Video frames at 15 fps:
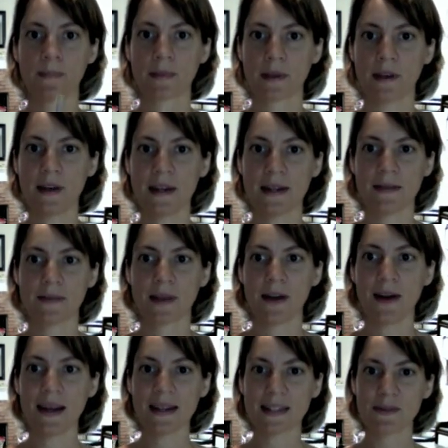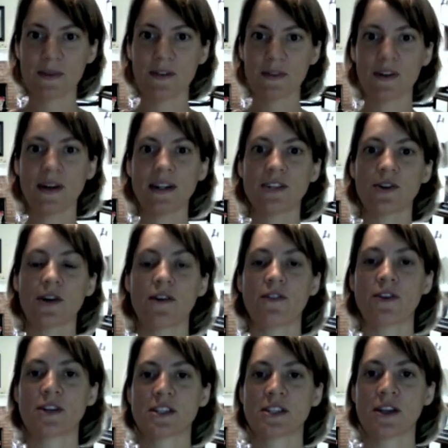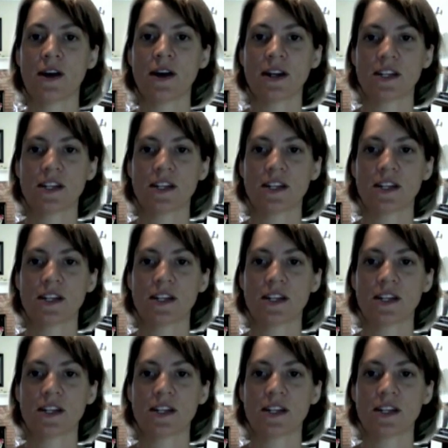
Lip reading: Good. All right, let's move on to our first song,